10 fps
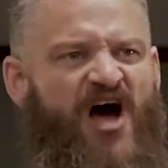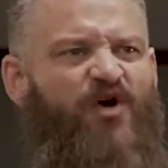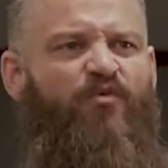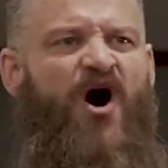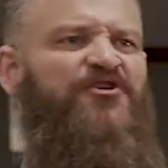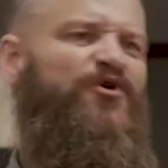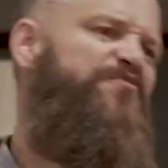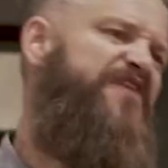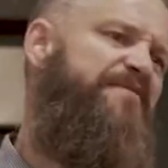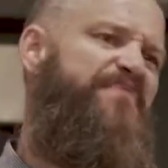One
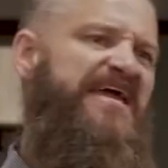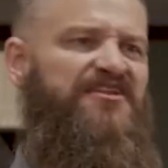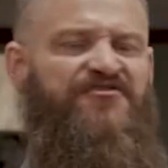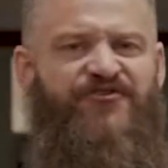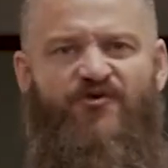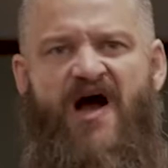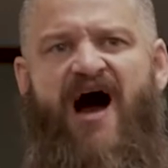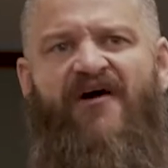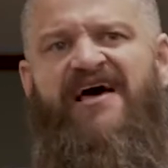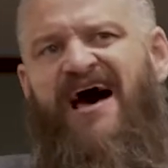group they beat and threw out.